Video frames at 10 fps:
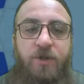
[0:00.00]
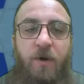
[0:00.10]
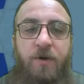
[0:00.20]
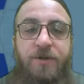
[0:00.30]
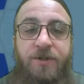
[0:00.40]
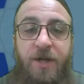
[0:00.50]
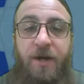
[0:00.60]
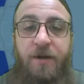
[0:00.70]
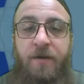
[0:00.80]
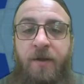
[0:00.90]
you are
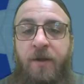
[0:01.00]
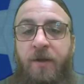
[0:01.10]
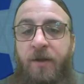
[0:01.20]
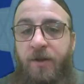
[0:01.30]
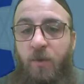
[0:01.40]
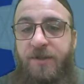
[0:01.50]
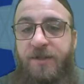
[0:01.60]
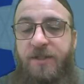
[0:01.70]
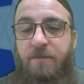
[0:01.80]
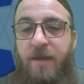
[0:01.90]
done, you will
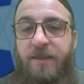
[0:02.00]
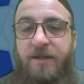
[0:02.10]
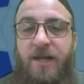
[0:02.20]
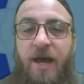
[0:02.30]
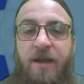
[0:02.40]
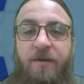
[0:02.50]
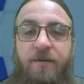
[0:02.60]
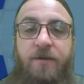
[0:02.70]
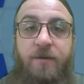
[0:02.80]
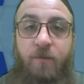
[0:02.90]
submit the tile.
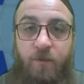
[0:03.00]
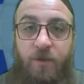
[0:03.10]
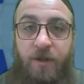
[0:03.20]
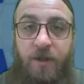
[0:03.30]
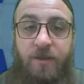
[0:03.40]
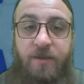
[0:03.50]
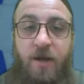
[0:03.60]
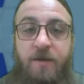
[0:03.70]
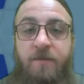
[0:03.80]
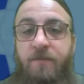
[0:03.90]
Hit
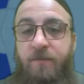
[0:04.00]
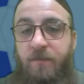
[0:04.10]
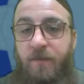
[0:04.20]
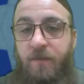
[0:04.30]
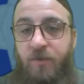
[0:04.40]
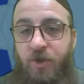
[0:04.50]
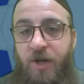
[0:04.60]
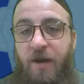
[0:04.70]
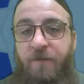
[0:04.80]
done, check